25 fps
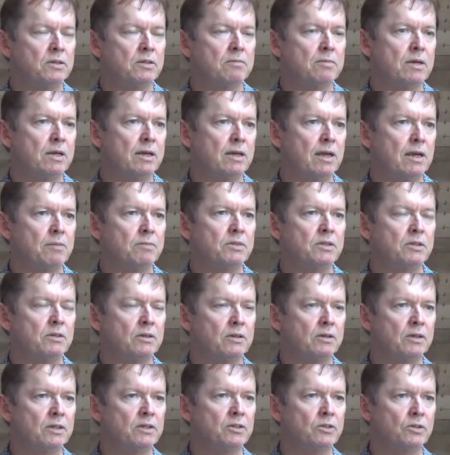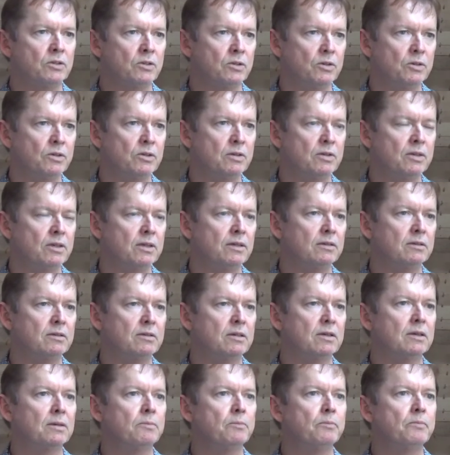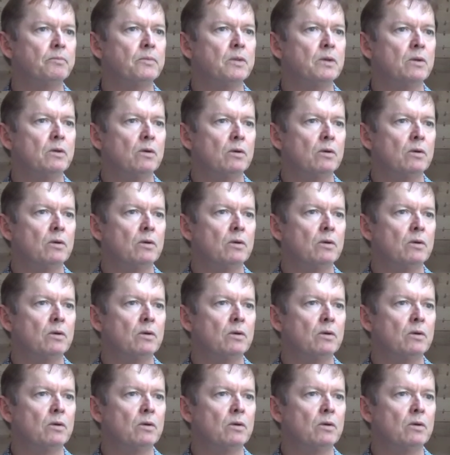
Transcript: to make absolutely certain that